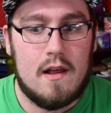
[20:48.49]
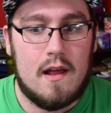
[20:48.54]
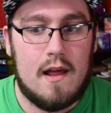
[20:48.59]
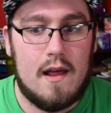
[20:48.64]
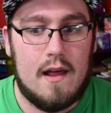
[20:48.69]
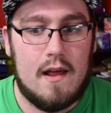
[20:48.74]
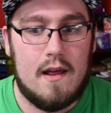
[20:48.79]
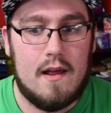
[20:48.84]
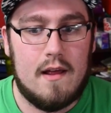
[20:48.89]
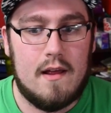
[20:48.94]

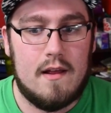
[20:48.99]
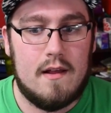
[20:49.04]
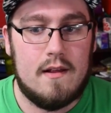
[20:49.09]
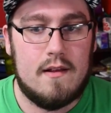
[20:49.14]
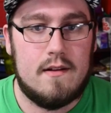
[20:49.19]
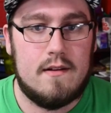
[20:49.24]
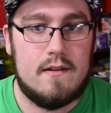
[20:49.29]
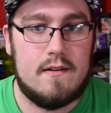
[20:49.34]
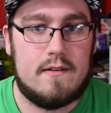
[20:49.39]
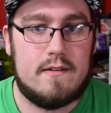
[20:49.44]

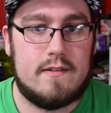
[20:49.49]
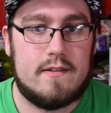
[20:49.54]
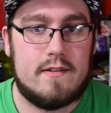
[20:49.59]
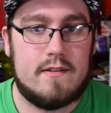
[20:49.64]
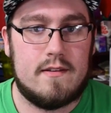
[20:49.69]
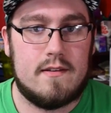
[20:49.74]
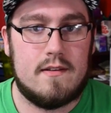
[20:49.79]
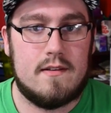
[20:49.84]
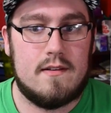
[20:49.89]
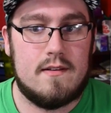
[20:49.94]
And,
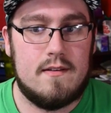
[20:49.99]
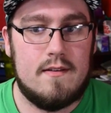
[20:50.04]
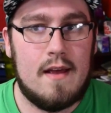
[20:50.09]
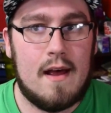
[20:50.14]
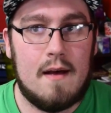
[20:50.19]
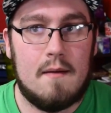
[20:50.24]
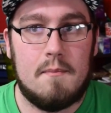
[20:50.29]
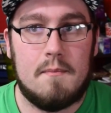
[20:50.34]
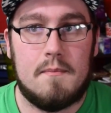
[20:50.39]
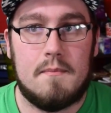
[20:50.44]

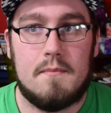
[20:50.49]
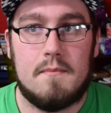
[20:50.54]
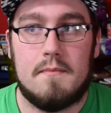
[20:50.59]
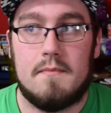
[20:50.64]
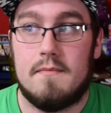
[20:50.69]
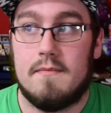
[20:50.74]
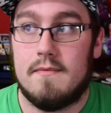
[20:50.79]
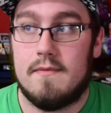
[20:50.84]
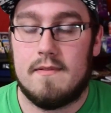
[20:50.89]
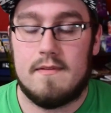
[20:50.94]
yeah,
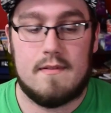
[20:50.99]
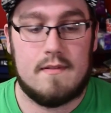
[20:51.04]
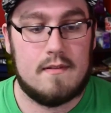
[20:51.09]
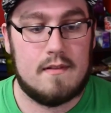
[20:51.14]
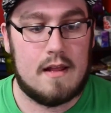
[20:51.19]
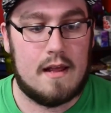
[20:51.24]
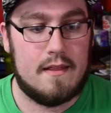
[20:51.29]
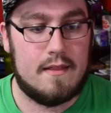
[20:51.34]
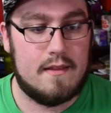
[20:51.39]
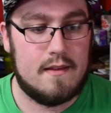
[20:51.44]

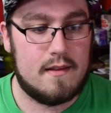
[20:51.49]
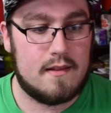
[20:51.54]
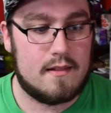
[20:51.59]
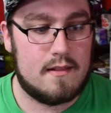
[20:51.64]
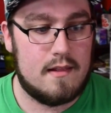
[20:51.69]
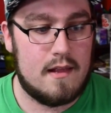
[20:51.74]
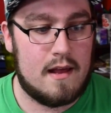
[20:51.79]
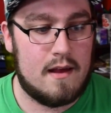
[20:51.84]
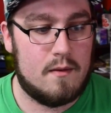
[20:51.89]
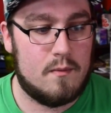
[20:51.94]
I think
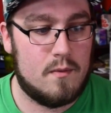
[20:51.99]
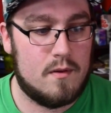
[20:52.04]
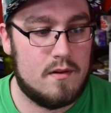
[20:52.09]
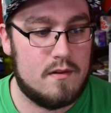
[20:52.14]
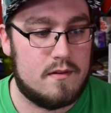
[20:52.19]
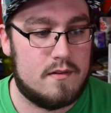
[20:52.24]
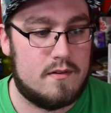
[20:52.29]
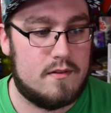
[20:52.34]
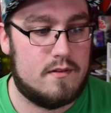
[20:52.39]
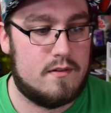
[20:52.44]
that
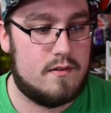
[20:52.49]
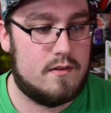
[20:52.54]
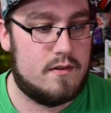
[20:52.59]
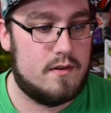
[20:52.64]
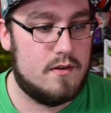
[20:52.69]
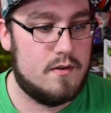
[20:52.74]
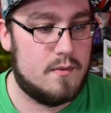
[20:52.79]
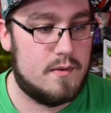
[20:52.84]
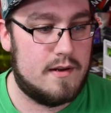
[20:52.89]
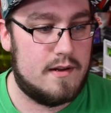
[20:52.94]
will
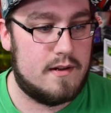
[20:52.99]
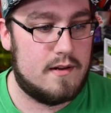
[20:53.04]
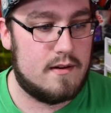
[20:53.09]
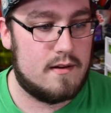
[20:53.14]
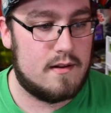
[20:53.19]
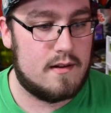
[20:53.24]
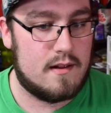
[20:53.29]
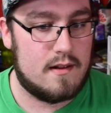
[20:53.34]
do it.